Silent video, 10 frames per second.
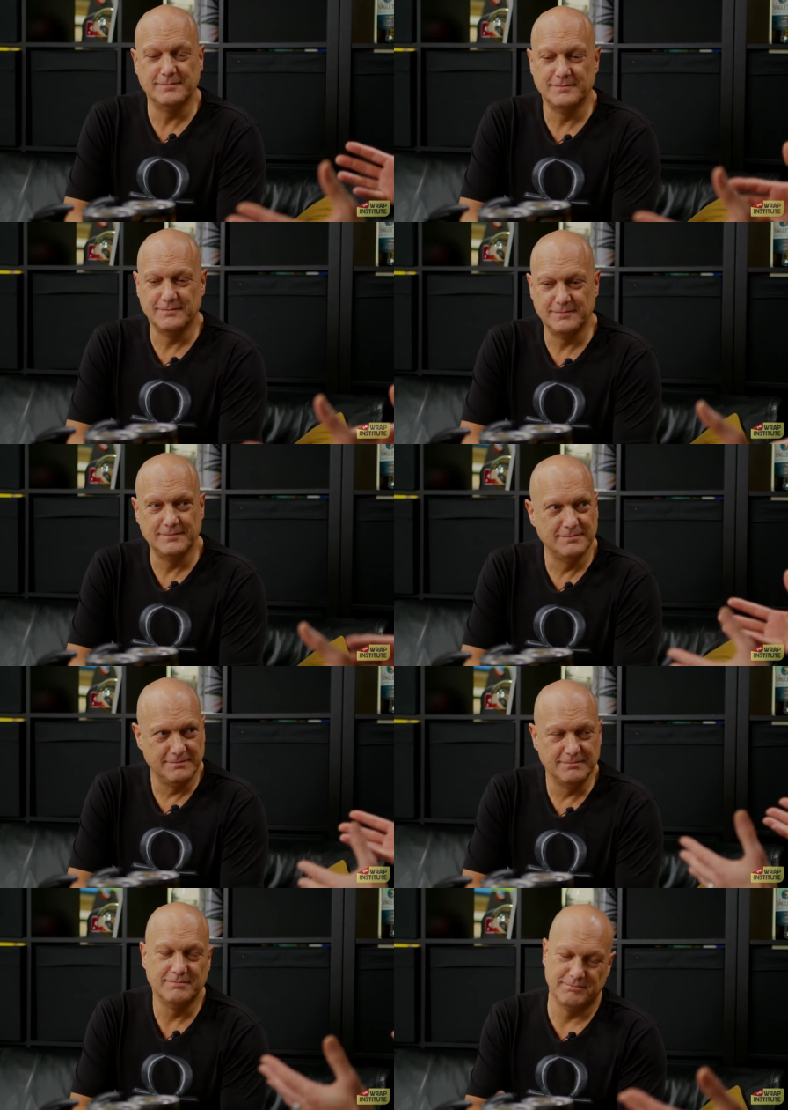mm. it a hobby. So
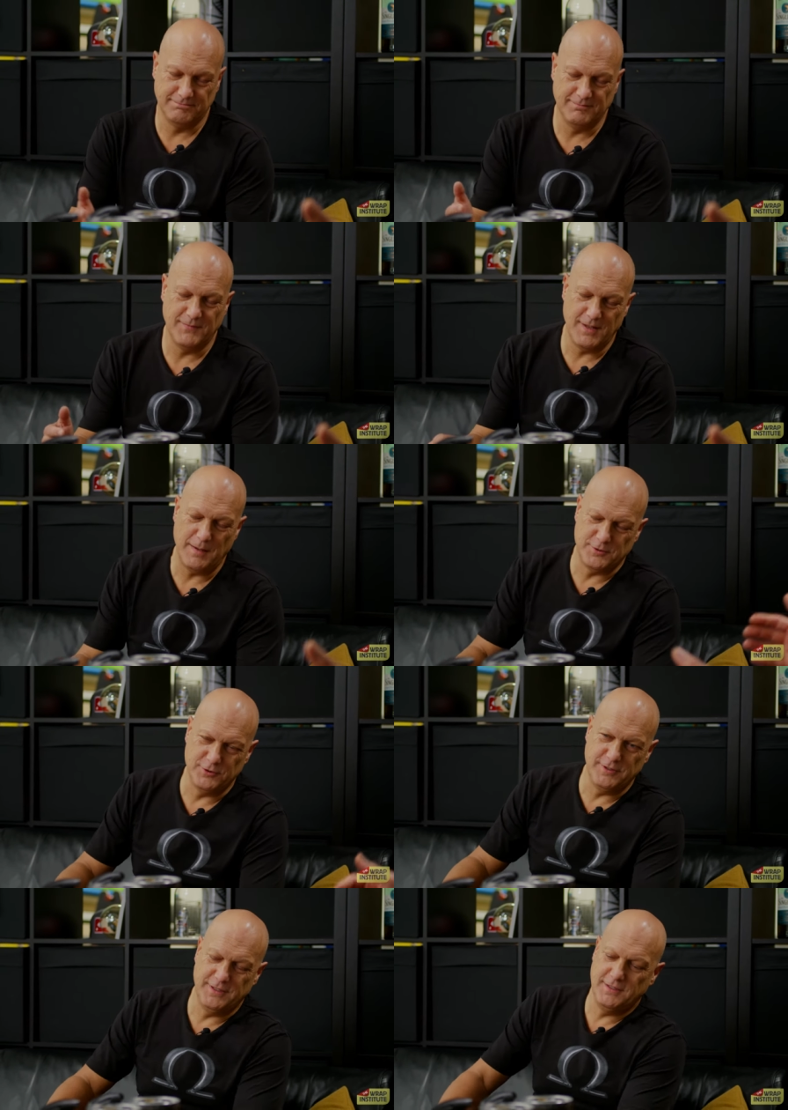turn your hobby basically
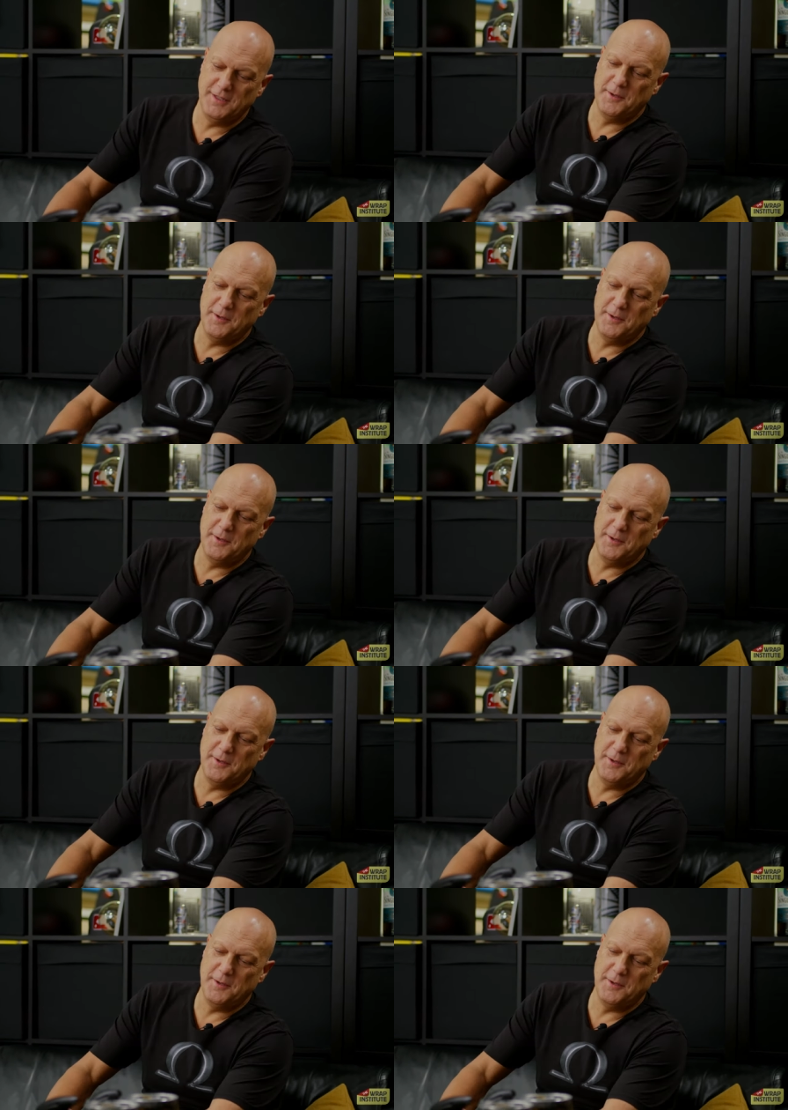into money.